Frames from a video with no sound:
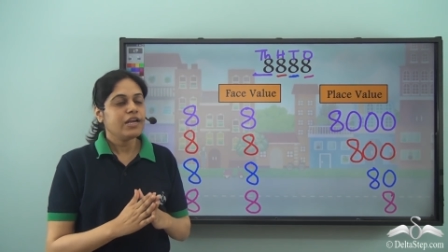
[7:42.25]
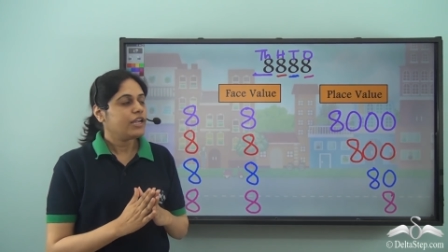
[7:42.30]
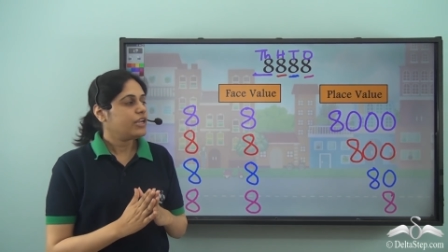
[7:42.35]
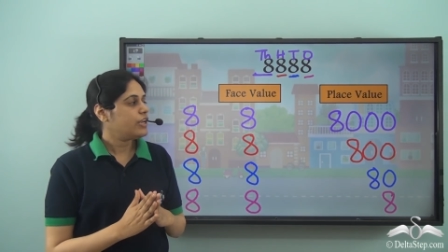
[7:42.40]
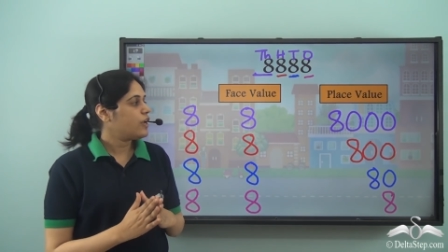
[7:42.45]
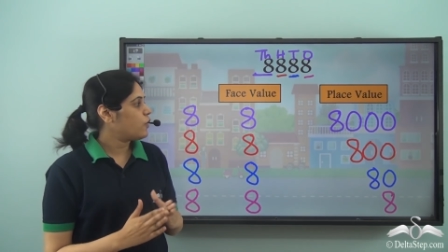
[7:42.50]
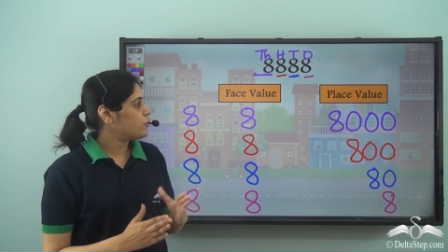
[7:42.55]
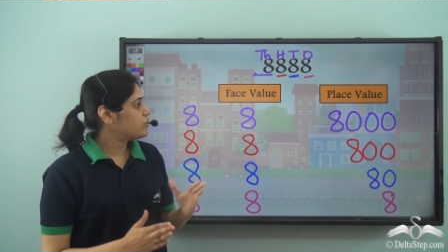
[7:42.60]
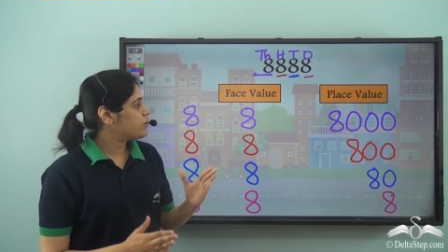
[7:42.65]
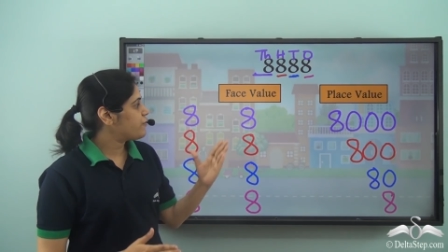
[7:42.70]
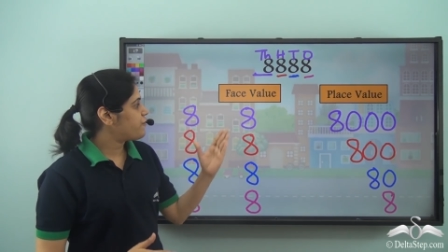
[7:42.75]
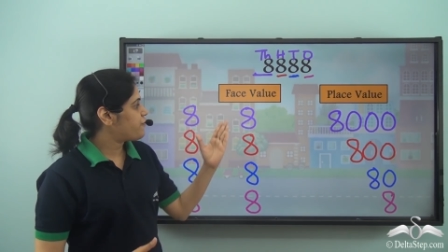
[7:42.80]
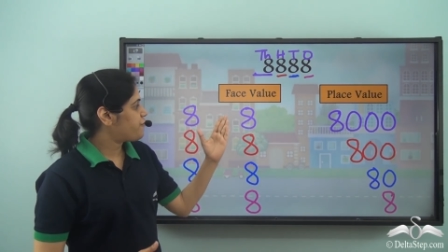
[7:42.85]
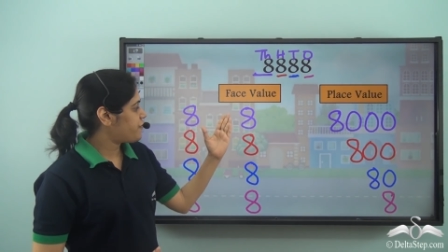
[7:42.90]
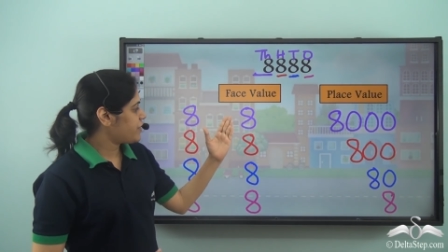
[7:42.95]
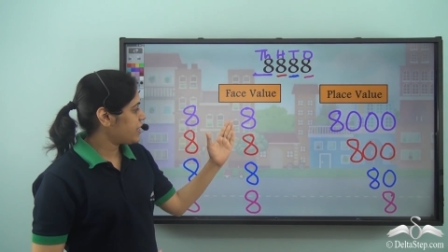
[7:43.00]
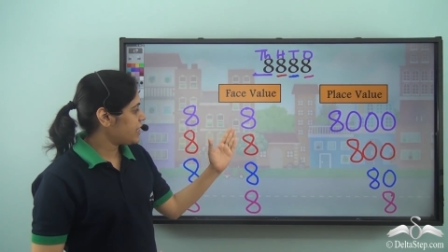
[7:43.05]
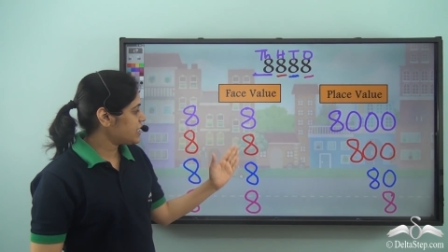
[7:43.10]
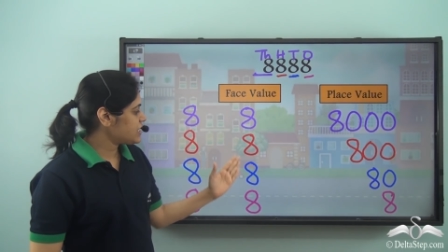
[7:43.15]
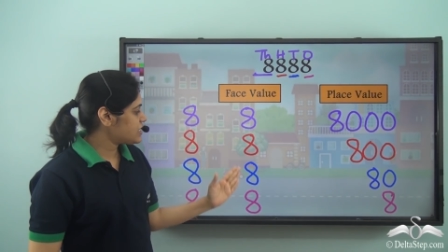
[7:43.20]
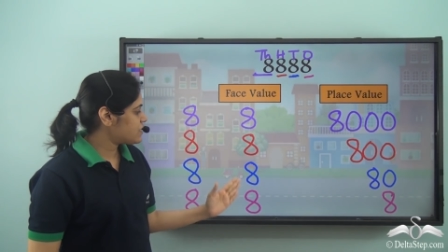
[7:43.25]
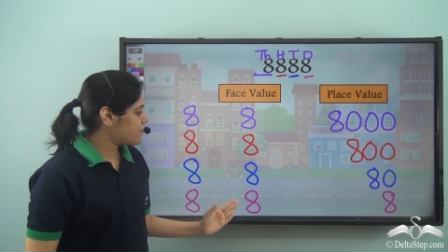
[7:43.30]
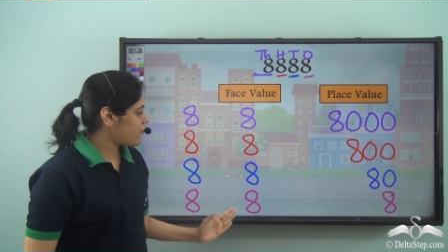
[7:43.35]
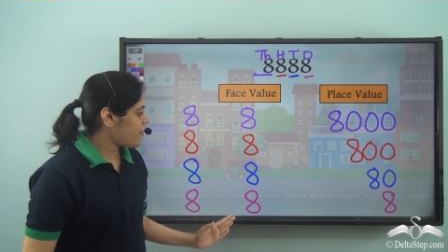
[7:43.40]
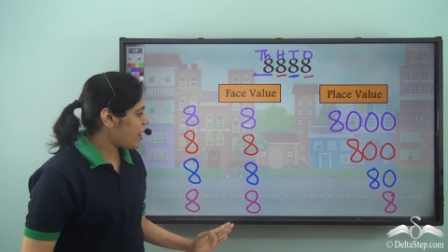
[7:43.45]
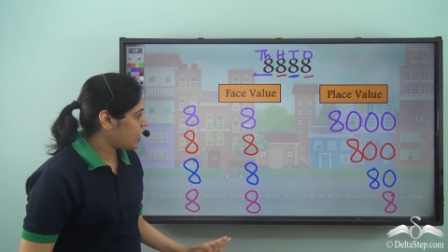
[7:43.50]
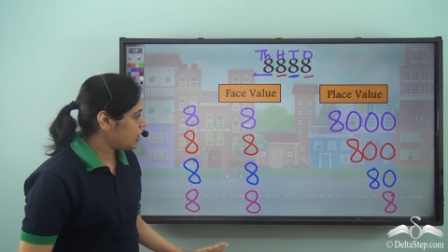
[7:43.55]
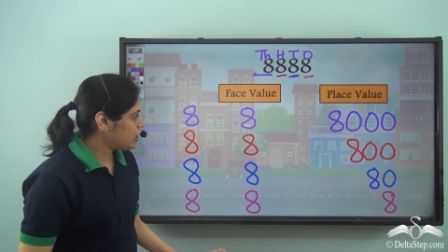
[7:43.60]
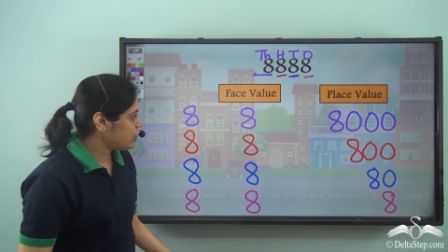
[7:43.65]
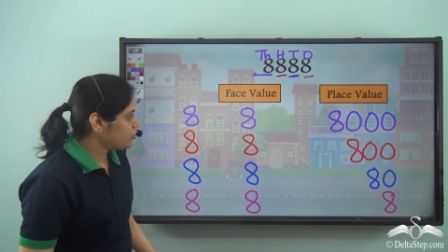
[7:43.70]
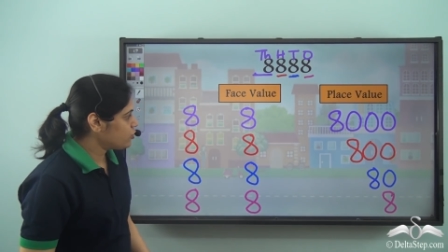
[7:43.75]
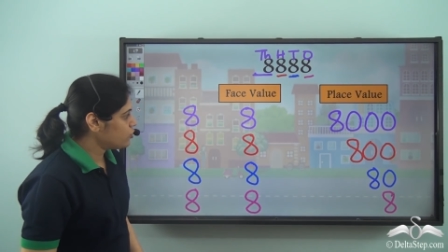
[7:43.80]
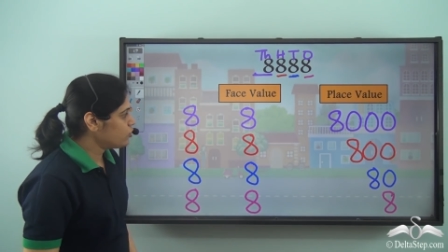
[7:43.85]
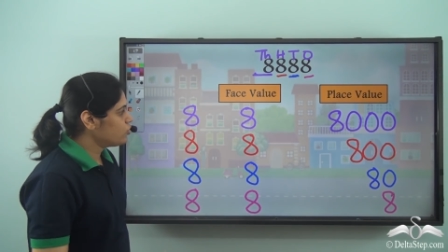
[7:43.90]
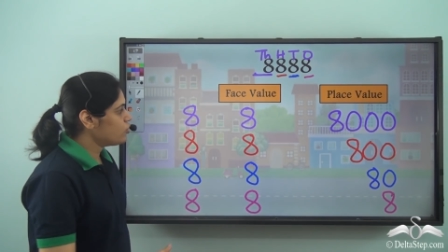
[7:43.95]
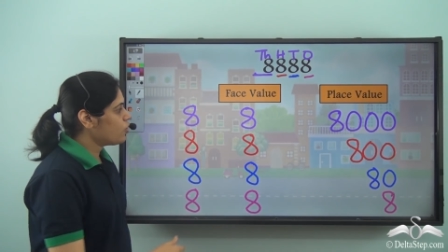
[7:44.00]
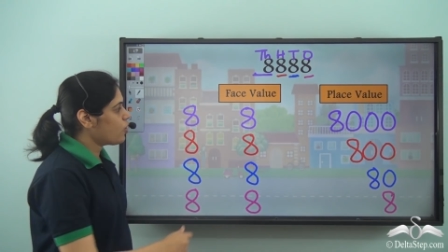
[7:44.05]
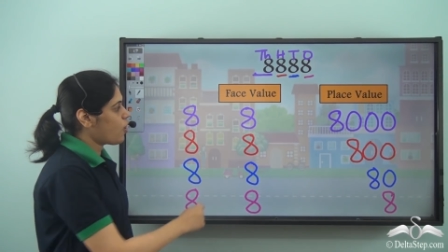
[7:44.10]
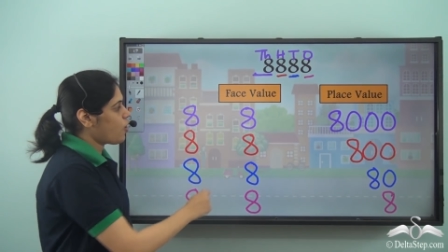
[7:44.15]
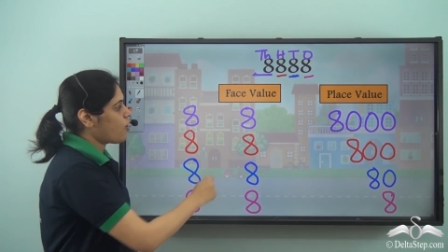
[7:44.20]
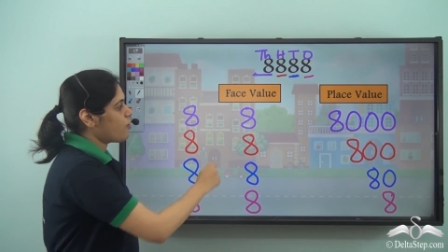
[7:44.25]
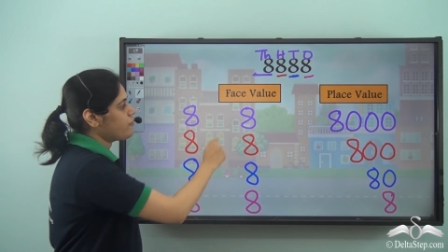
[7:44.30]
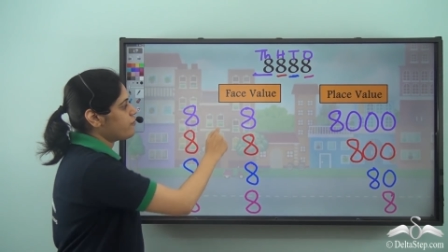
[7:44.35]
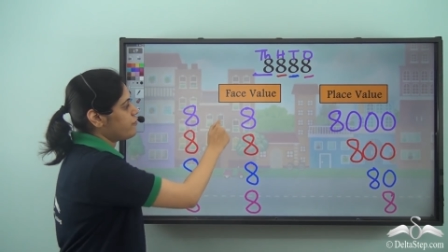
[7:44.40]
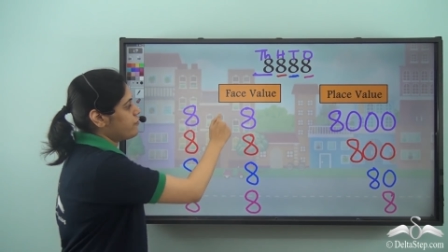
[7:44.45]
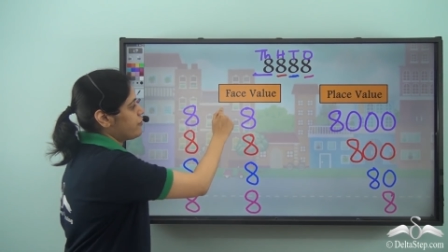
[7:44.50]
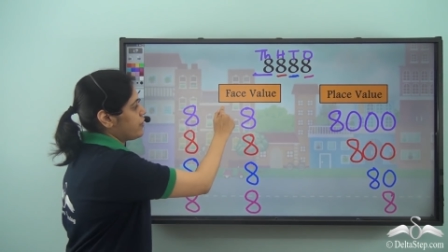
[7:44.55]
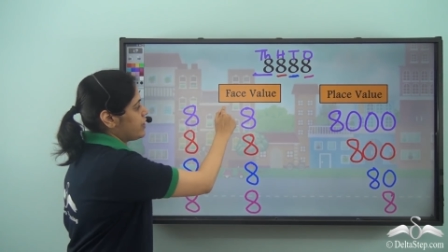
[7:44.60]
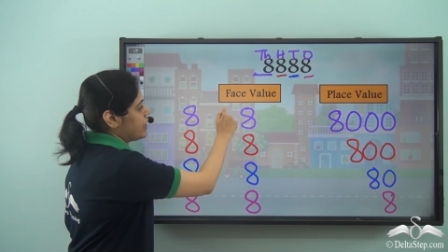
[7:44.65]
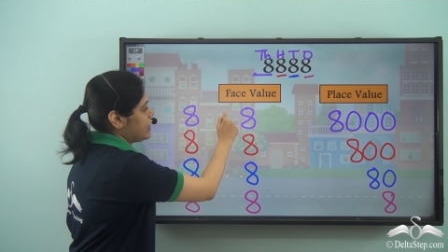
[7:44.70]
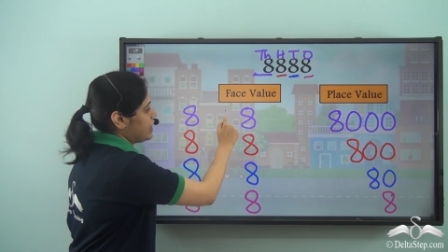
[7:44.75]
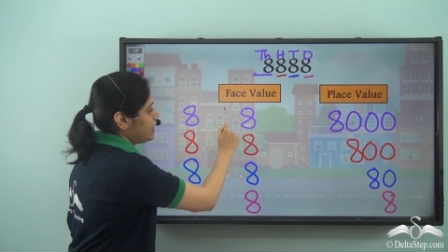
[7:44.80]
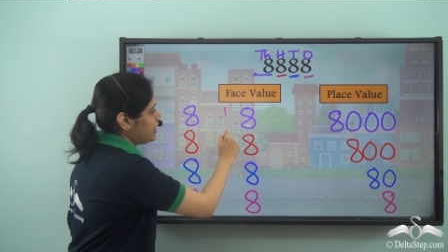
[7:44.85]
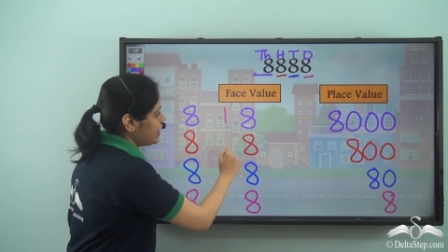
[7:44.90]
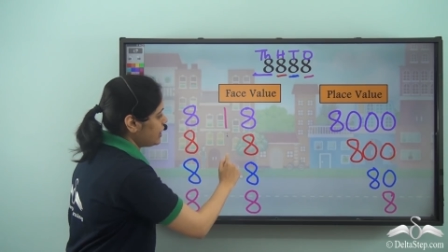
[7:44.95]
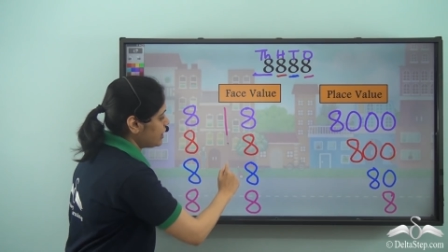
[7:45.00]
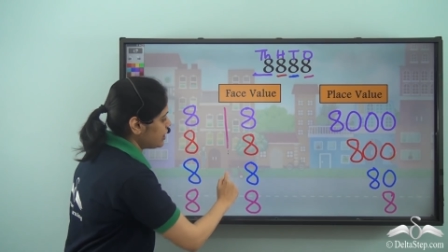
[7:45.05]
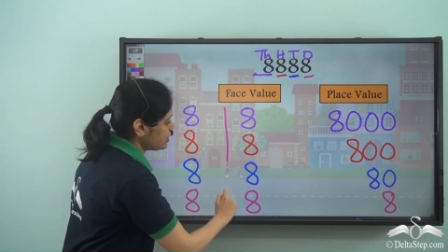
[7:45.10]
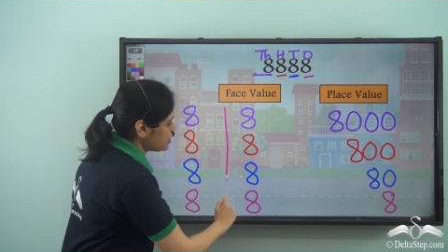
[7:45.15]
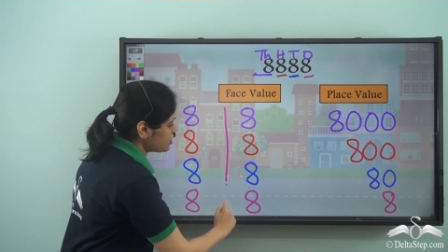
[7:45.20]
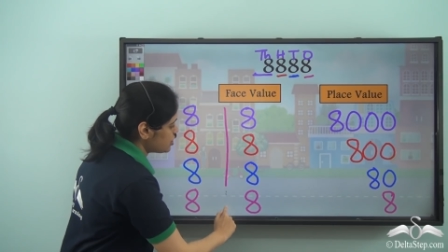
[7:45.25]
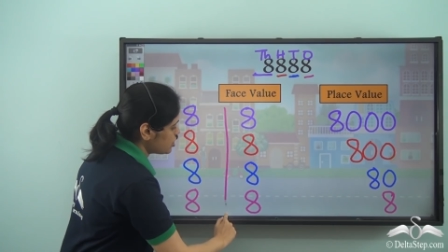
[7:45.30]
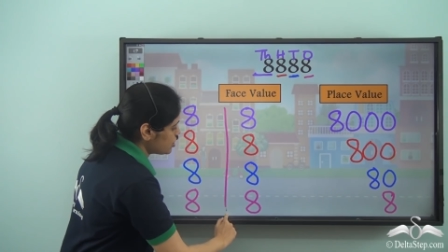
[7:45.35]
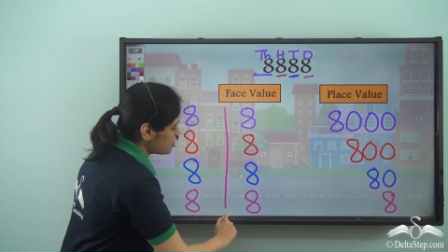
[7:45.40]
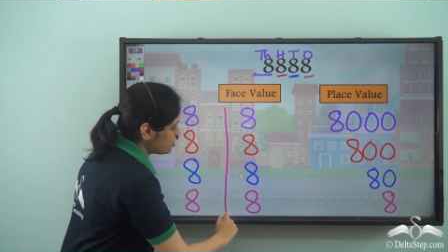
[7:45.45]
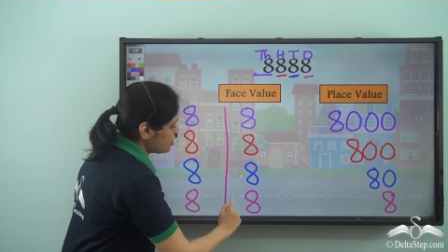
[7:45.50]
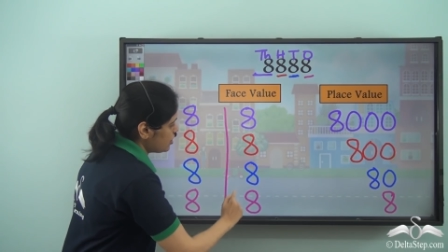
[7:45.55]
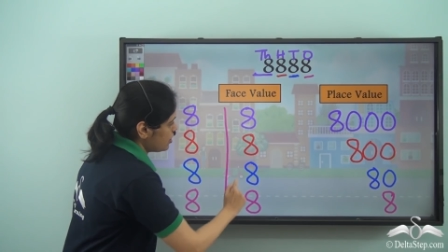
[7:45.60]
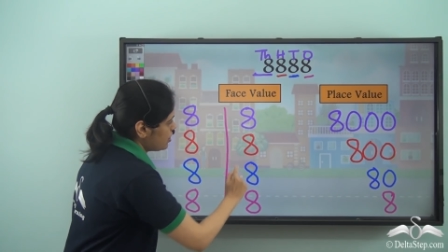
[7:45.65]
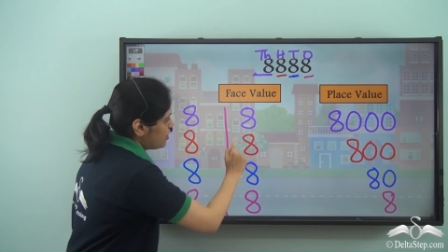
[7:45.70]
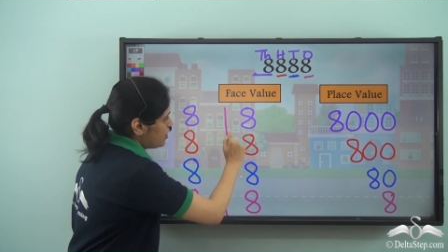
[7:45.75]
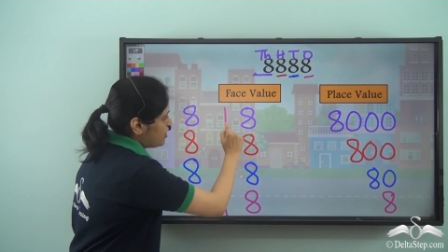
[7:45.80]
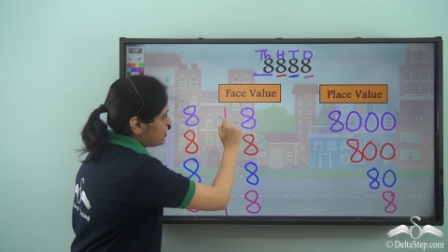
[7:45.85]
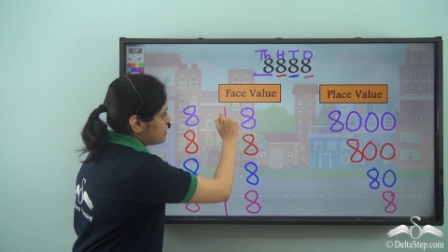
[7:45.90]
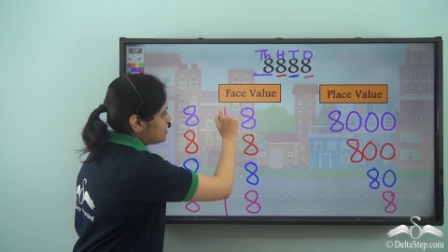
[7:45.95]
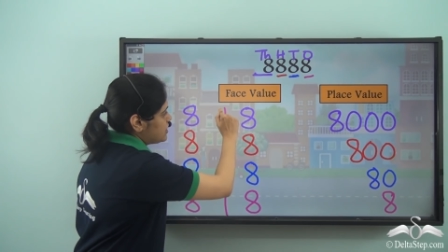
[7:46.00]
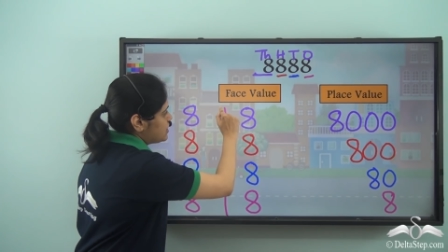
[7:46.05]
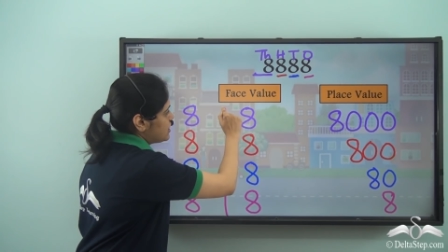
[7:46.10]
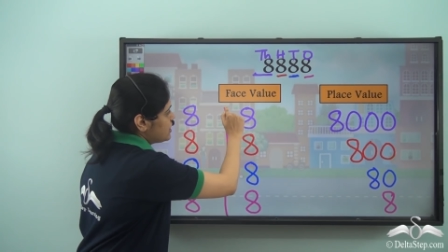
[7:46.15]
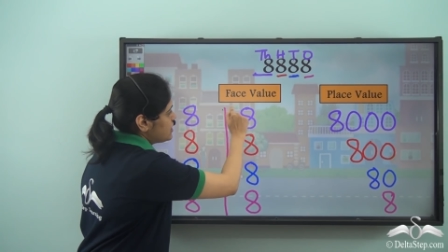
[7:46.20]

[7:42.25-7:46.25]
now the face value of each is